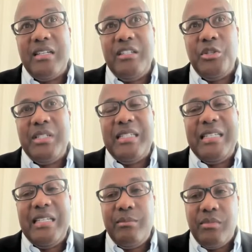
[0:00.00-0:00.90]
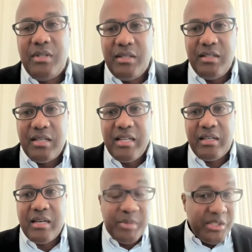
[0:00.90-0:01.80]
you're deemed, and the
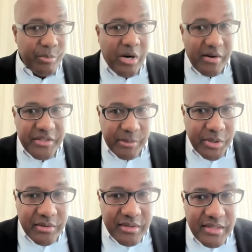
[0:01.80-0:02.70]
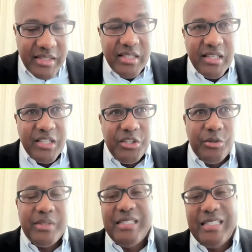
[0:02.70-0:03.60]
company's profitable,
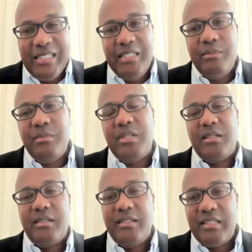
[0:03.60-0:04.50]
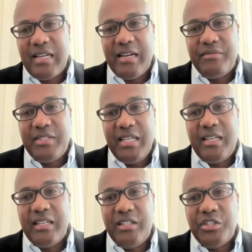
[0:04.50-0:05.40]
you're deemed to have
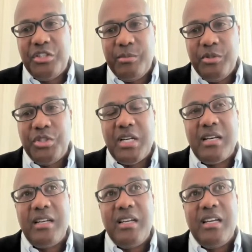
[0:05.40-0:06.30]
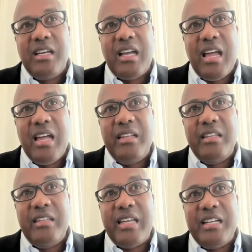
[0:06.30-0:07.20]
taken a distribution,
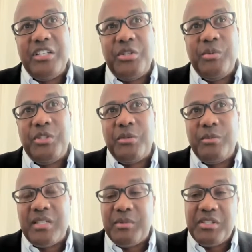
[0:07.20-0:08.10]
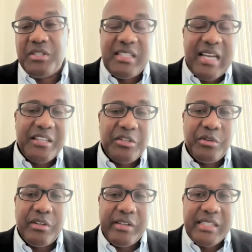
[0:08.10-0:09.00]
and that distribution was subject to tax at
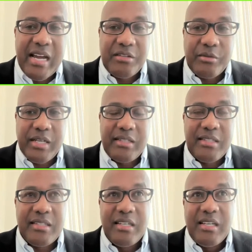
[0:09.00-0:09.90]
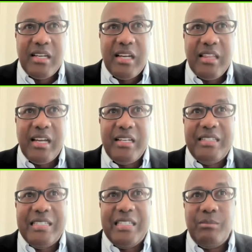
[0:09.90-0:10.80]
ordinary tax rates. And
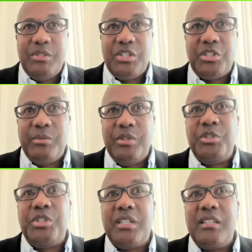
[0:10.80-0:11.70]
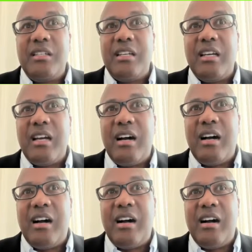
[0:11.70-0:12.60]
that deemed distribution
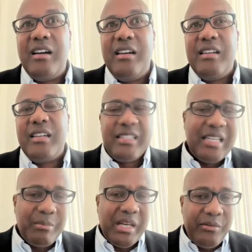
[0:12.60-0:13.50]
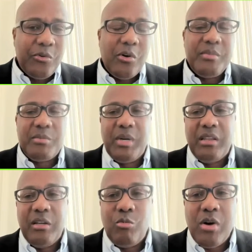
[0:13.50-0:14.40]
could take many forms,
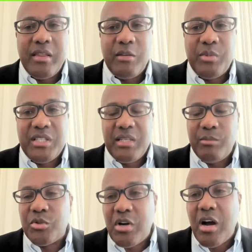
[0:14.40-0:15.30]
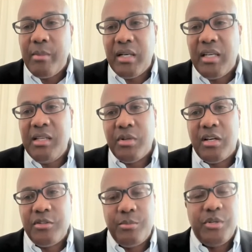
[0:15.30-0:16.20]
but the one that we see most commonly with
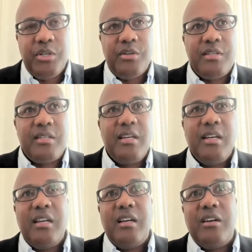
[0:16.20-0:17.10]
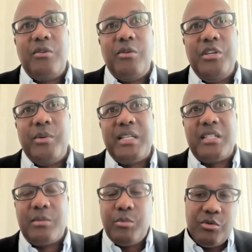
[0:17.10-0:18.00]
entrepreneurs who are US
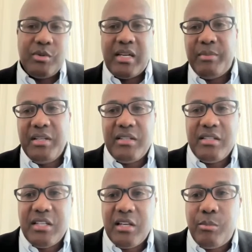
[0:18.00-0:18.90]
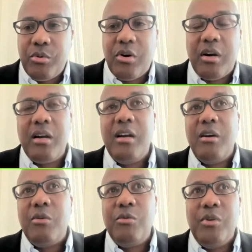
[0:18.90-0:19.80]
exposed or companies in Singapore
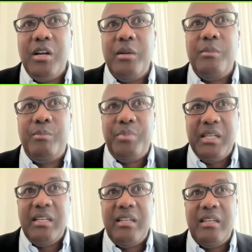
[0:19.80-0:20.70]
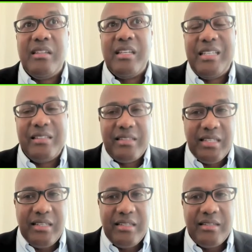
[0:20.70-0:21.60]
would be the
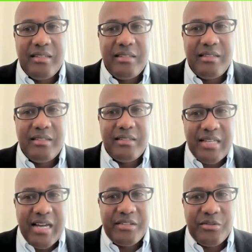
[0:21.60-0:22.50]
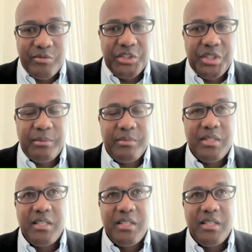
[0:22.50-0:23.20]
GILTI tax regime.